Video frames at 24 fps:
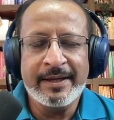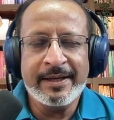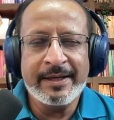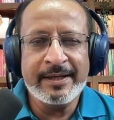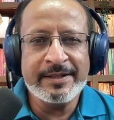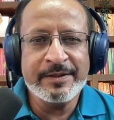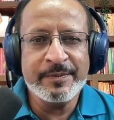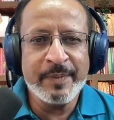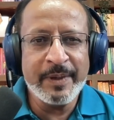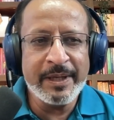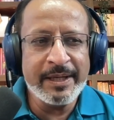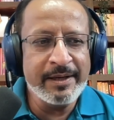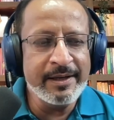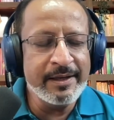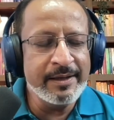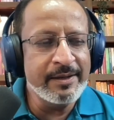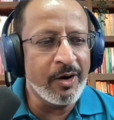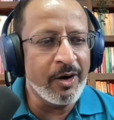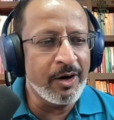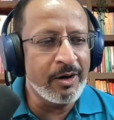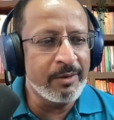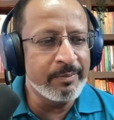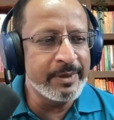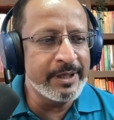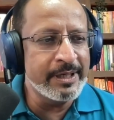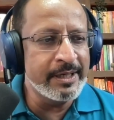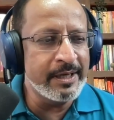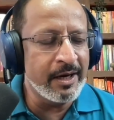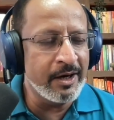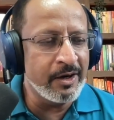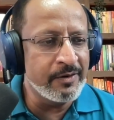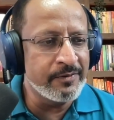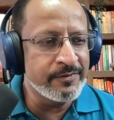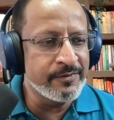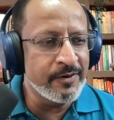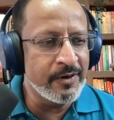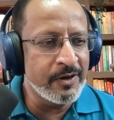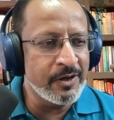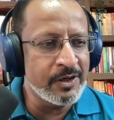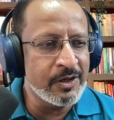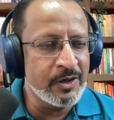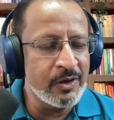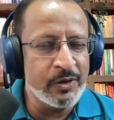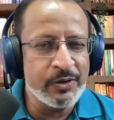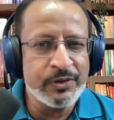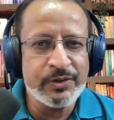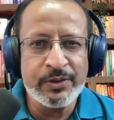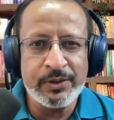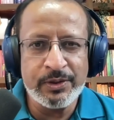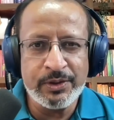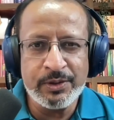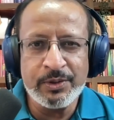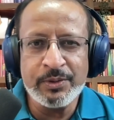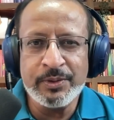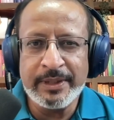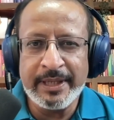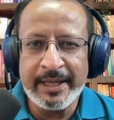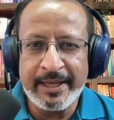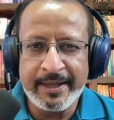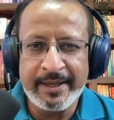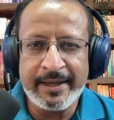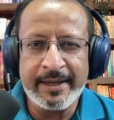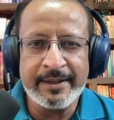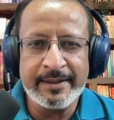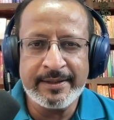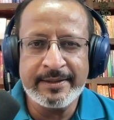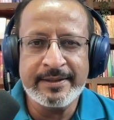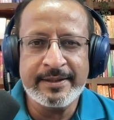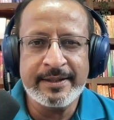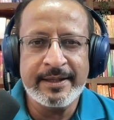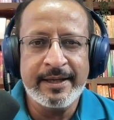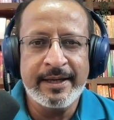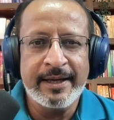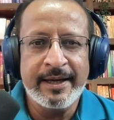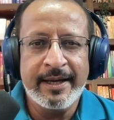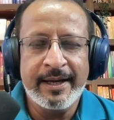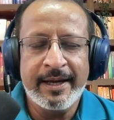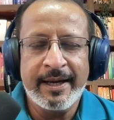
He's been in the hobby now for close to 2 decades,